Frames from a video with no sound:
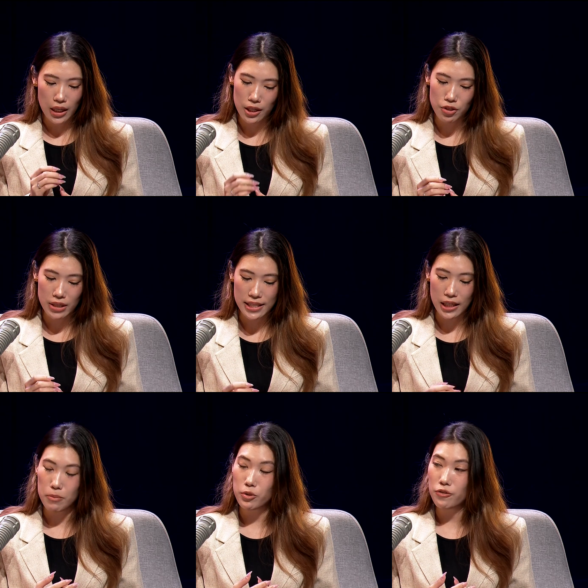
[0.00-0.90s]
countries
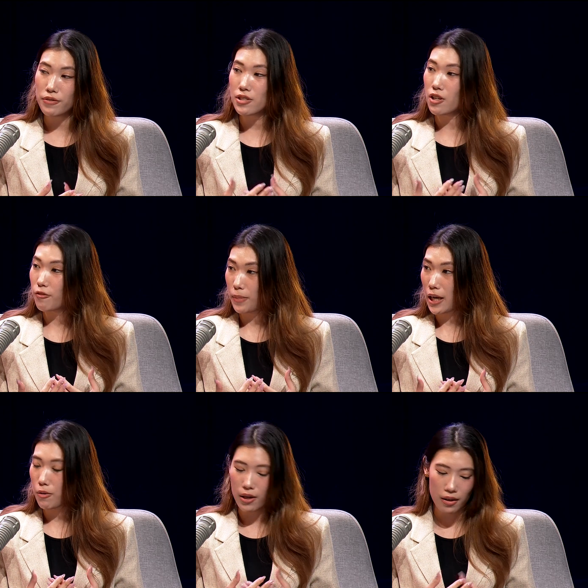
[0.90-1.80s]
can improve the soft
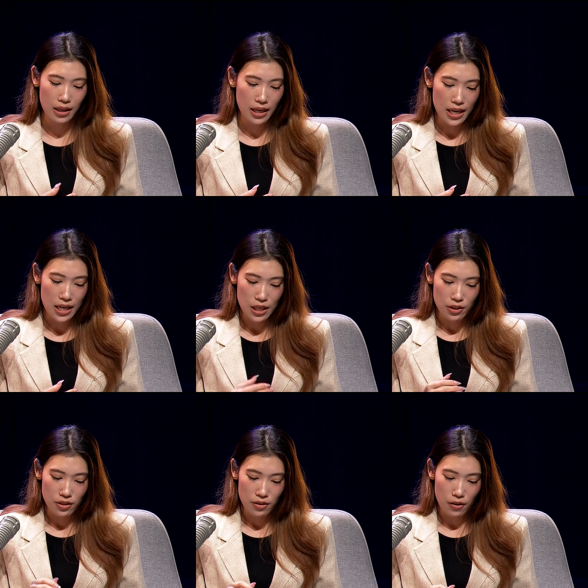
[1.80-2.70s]
power.
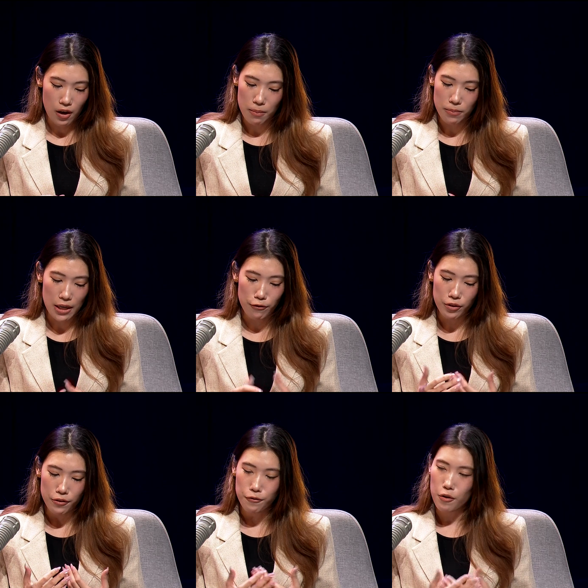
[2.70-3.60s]
And for
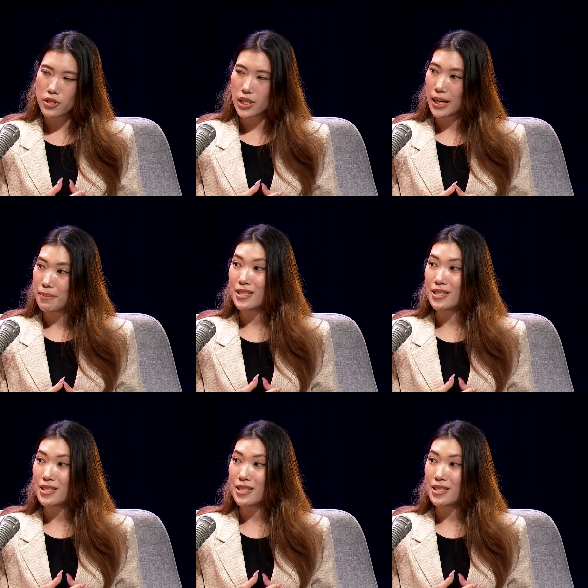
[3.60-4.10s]
the first time,